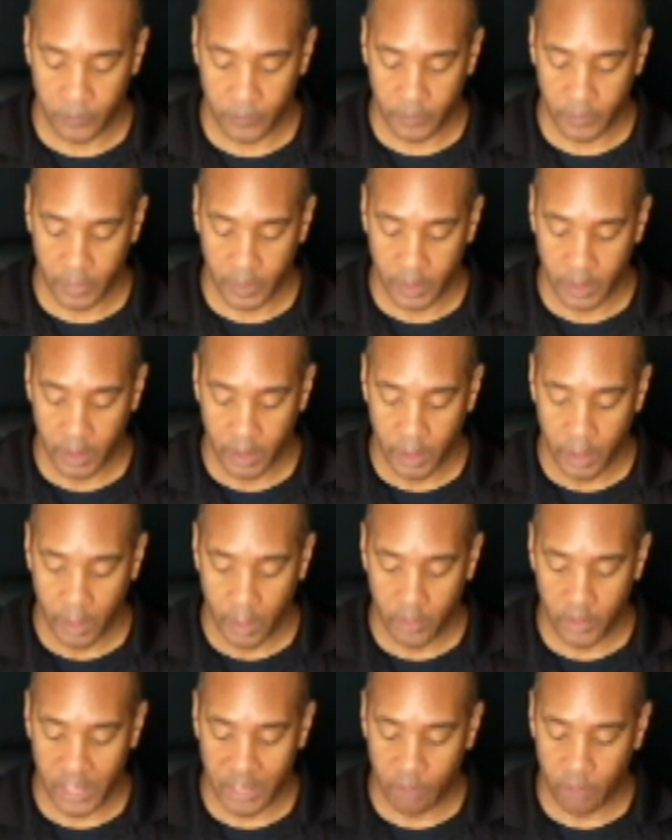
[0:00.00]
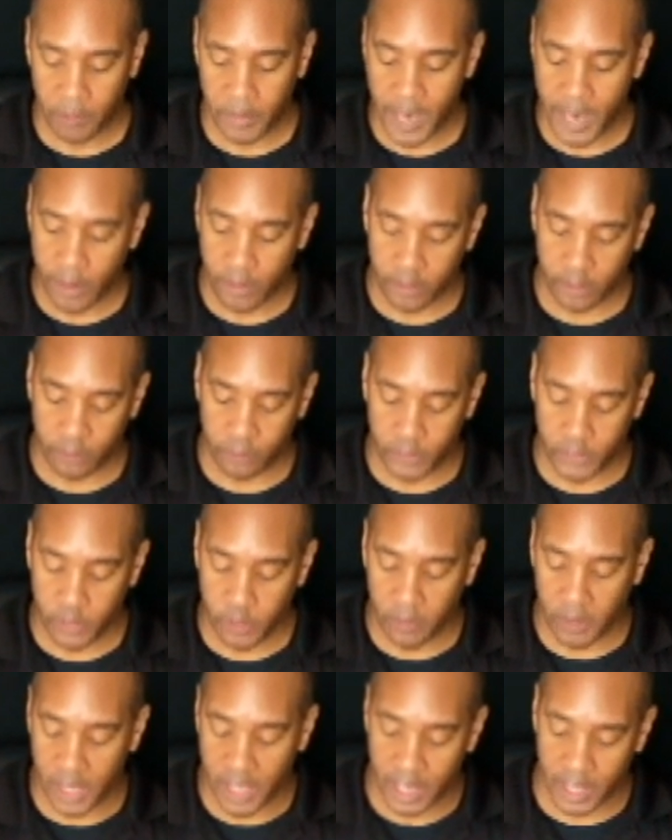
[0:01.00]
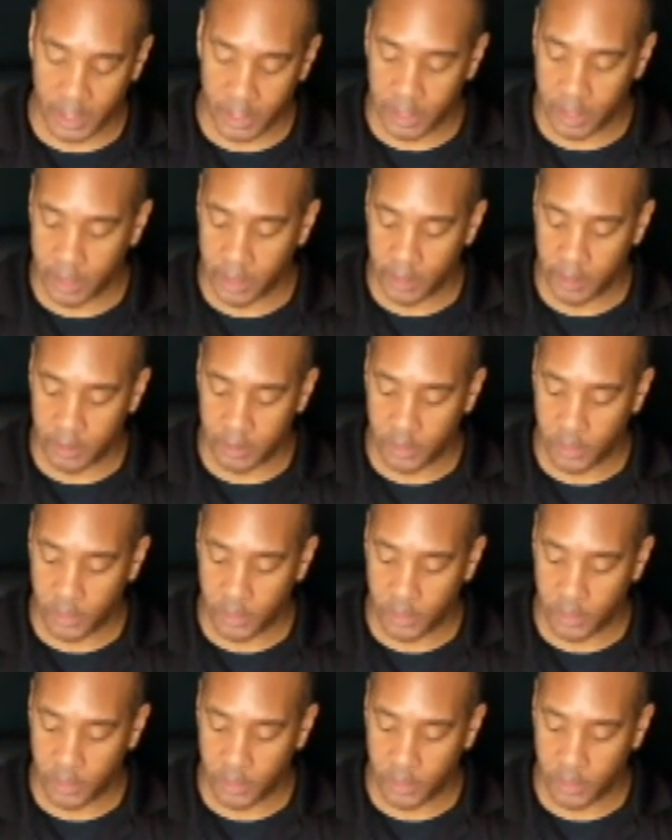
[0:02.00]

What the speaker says: And then you have a pattern of 2 black keys